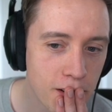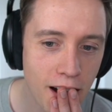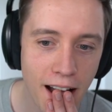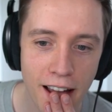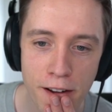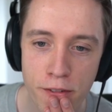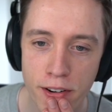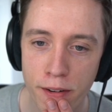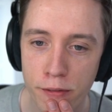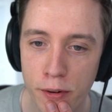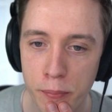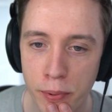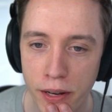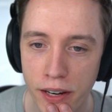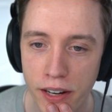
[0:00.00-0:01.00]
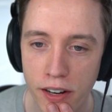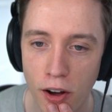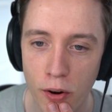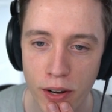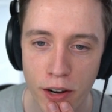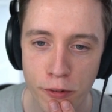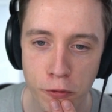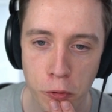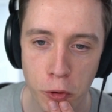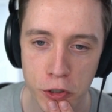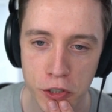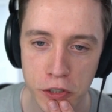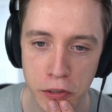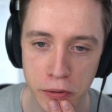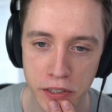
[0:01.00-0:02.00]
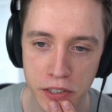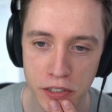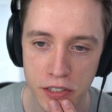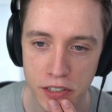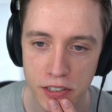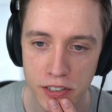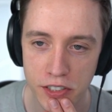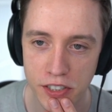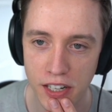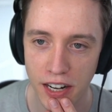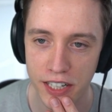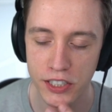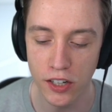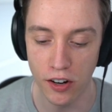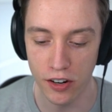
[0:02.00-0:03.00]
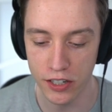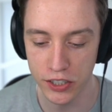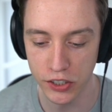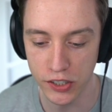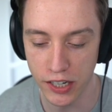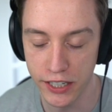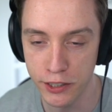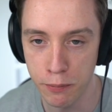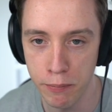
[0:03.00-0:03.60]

I have never been. Oh yeah, of course there is. Slash r slash